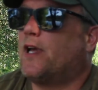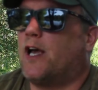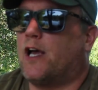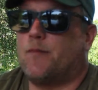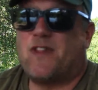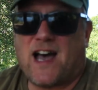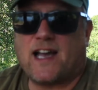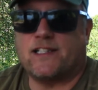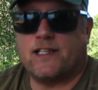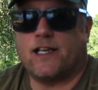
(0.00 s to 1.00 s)
But
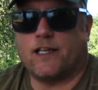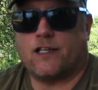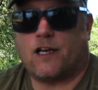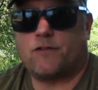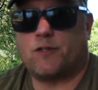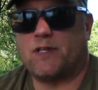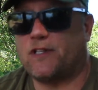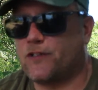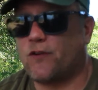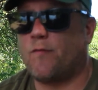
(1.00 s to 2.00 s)
that is it. I've just been
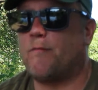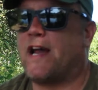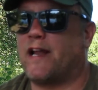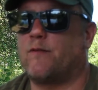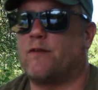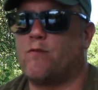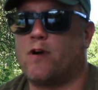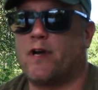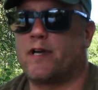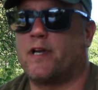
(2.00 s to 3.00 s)
so manic with
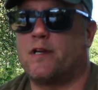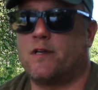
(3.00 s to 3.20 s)
work,